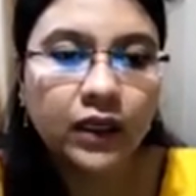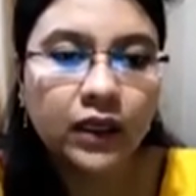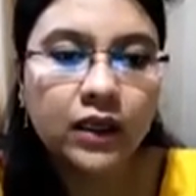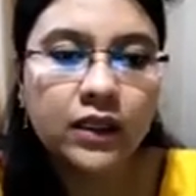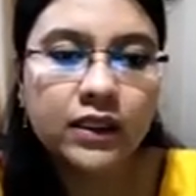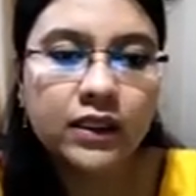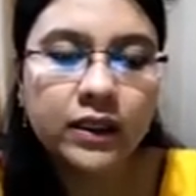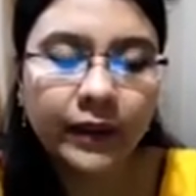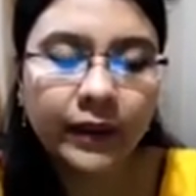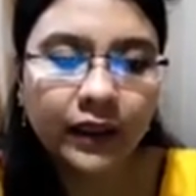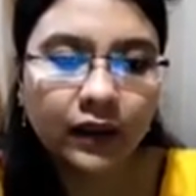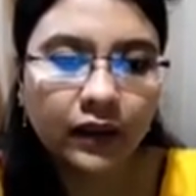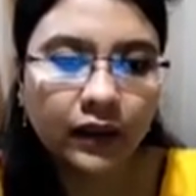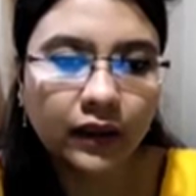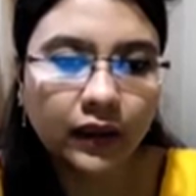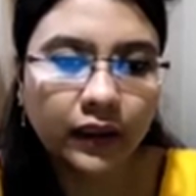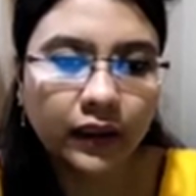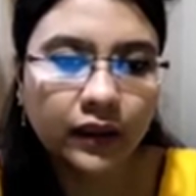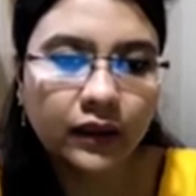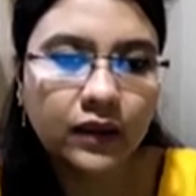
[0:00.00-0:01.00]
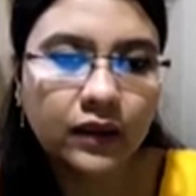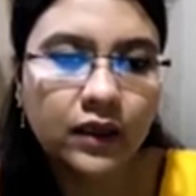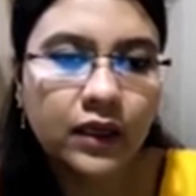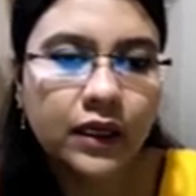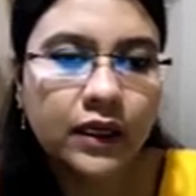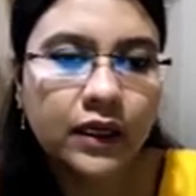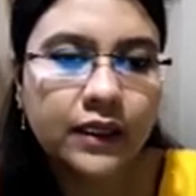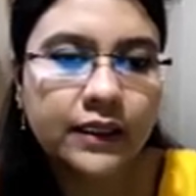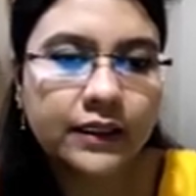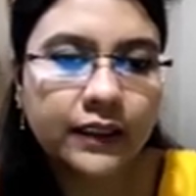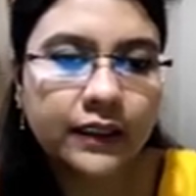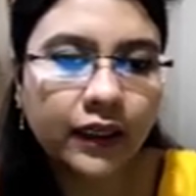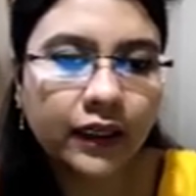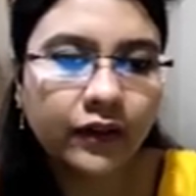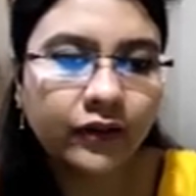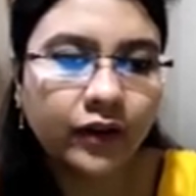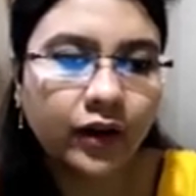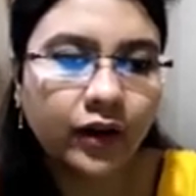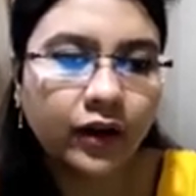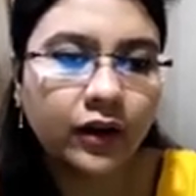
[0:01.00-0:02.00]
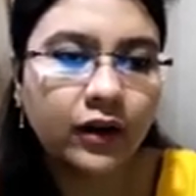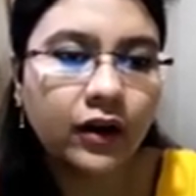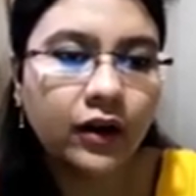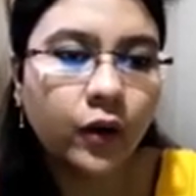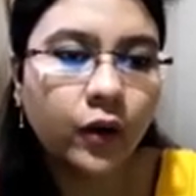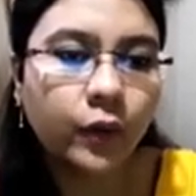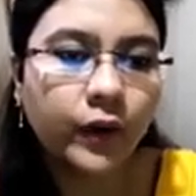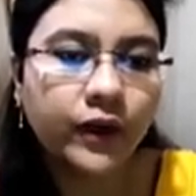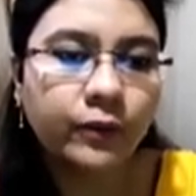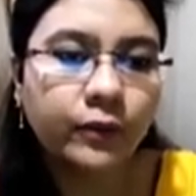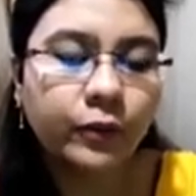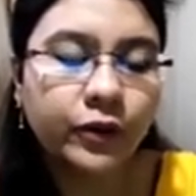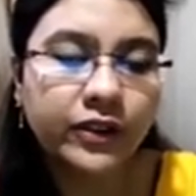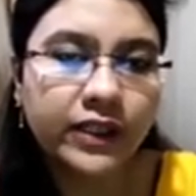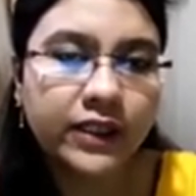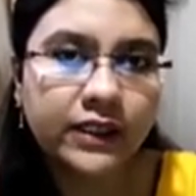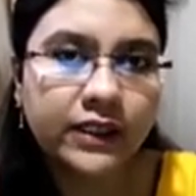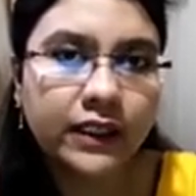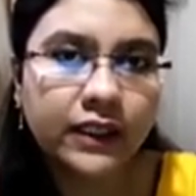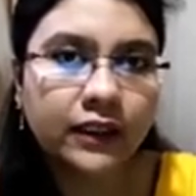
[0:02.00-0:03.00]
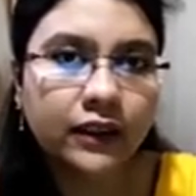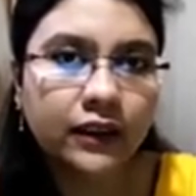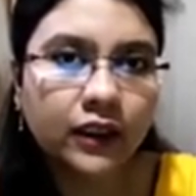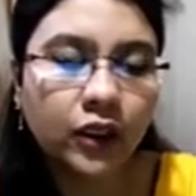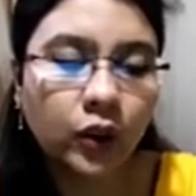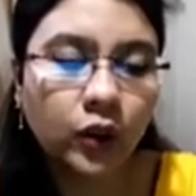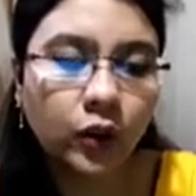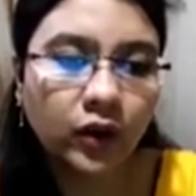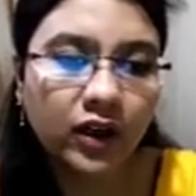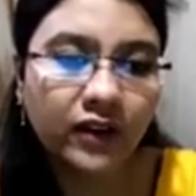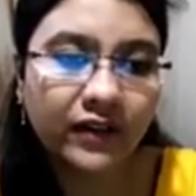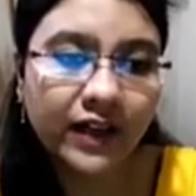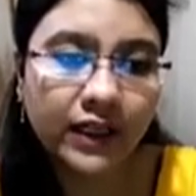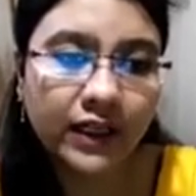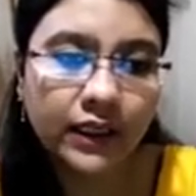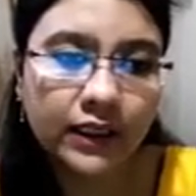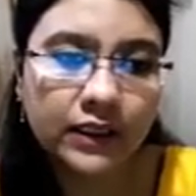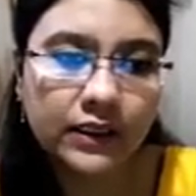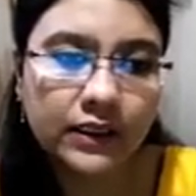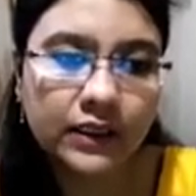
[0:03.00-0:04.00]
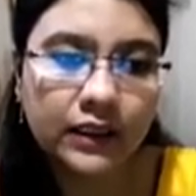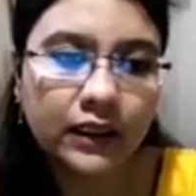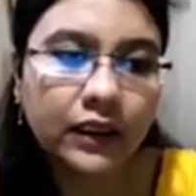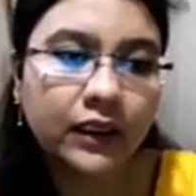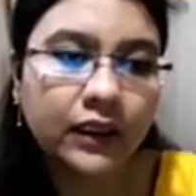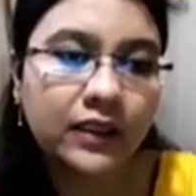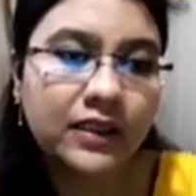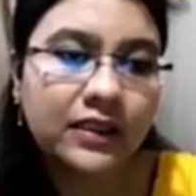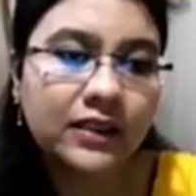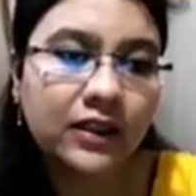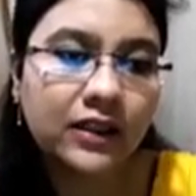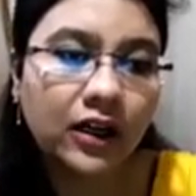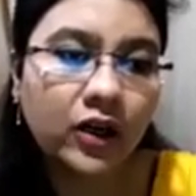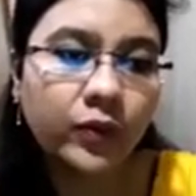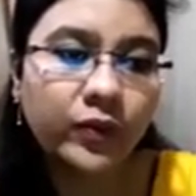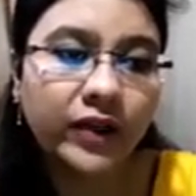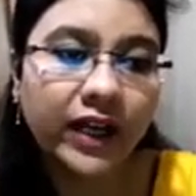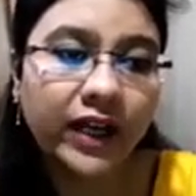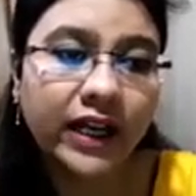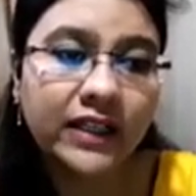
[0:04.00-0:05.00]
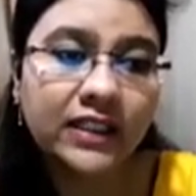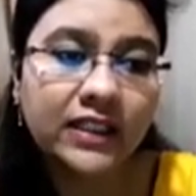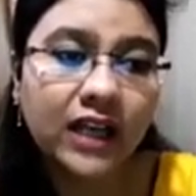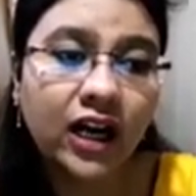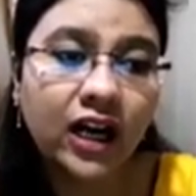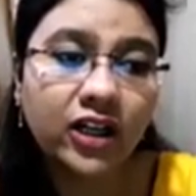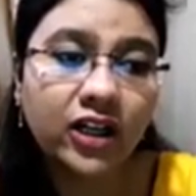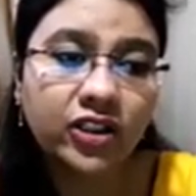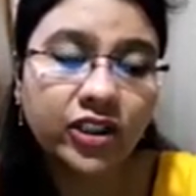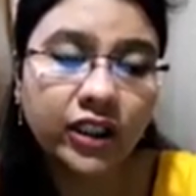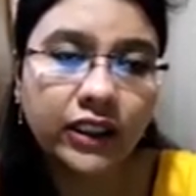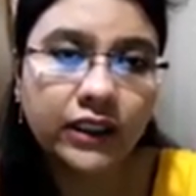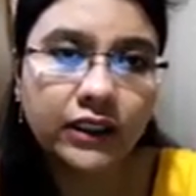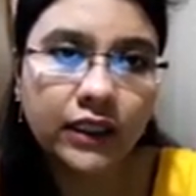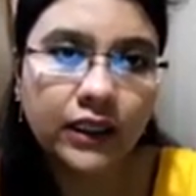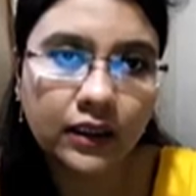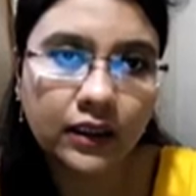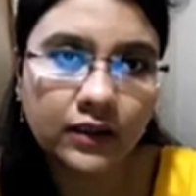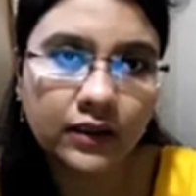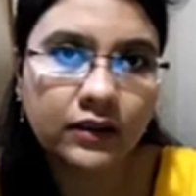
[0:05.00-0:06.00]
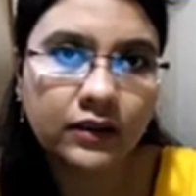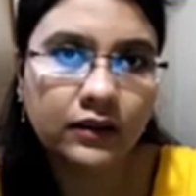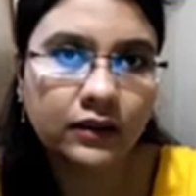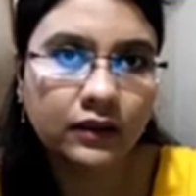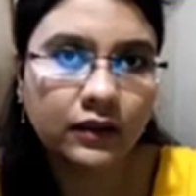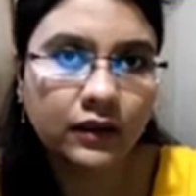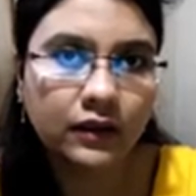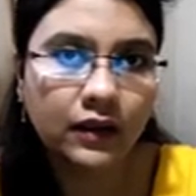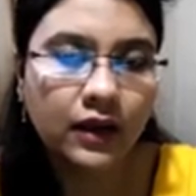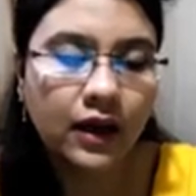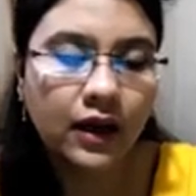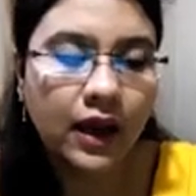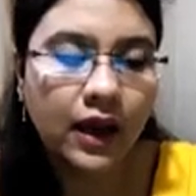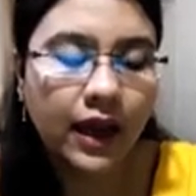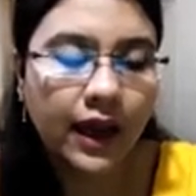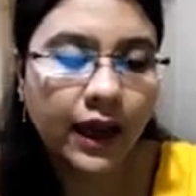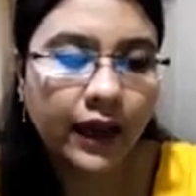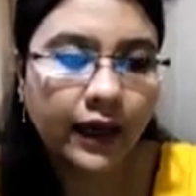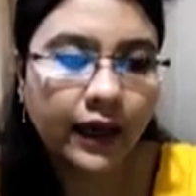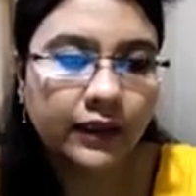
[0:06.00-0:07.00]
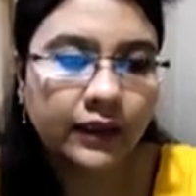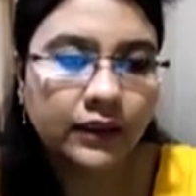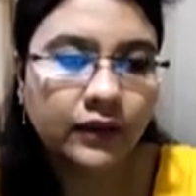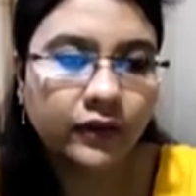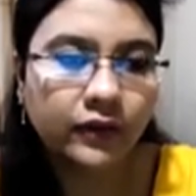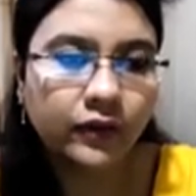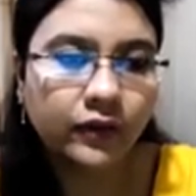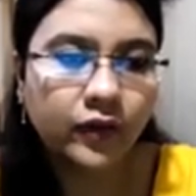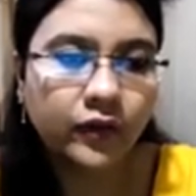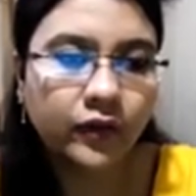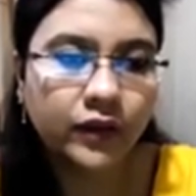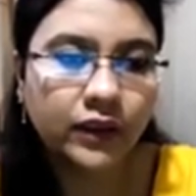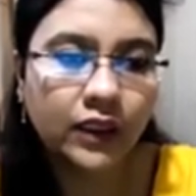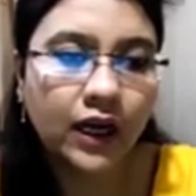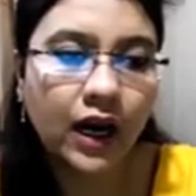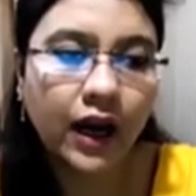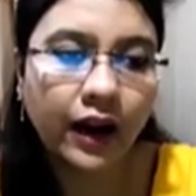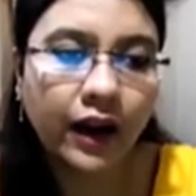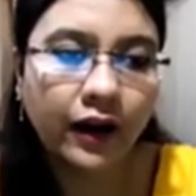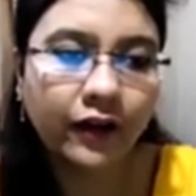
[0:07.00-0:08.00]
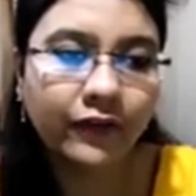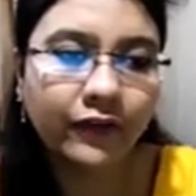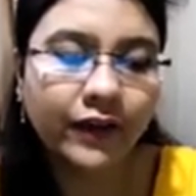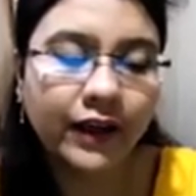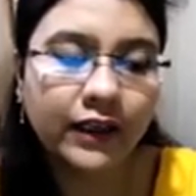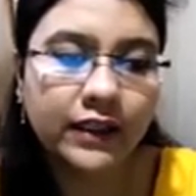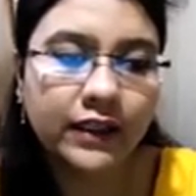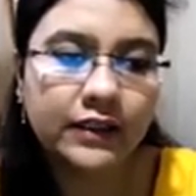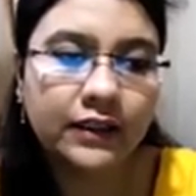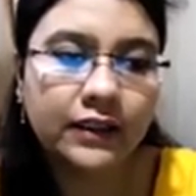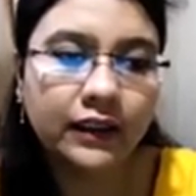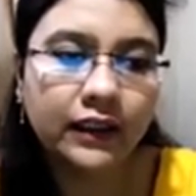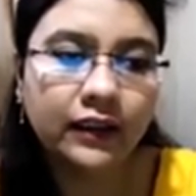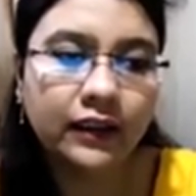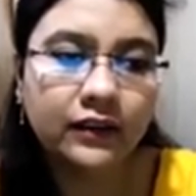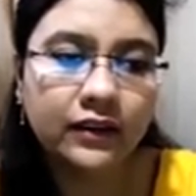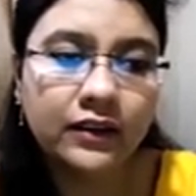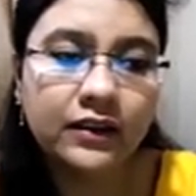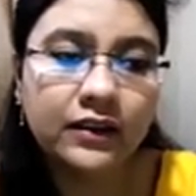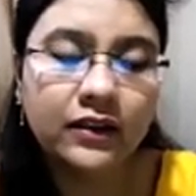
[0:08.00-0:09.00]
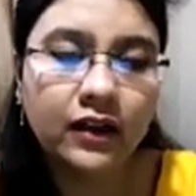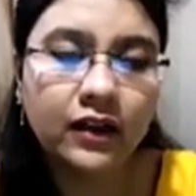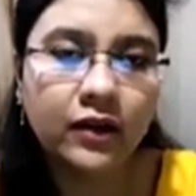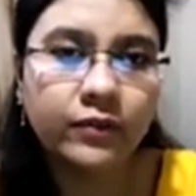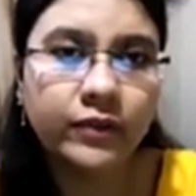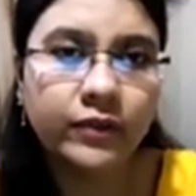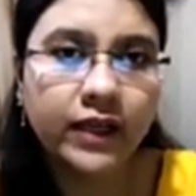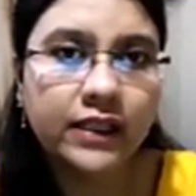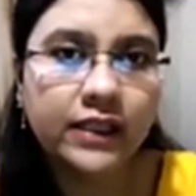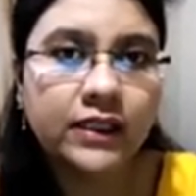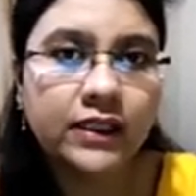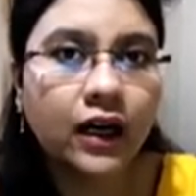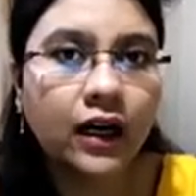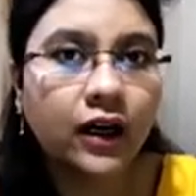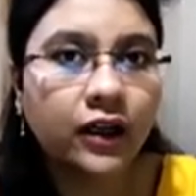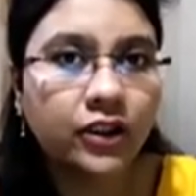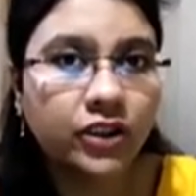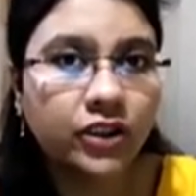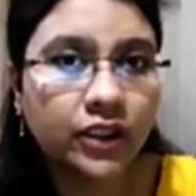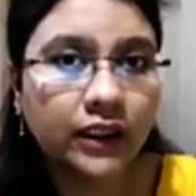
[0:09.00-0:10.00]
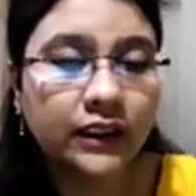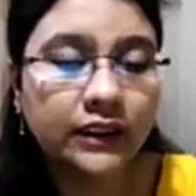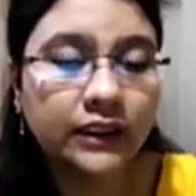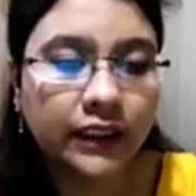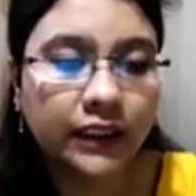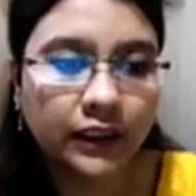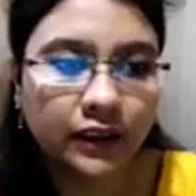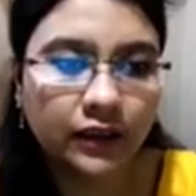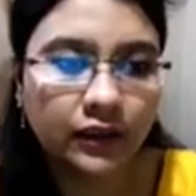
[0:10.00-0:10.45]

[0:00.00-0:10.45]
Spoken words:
Similarly, silver when possessing the lower valency, it's termed as argentus, and with the higher valency, it is termed as argentic.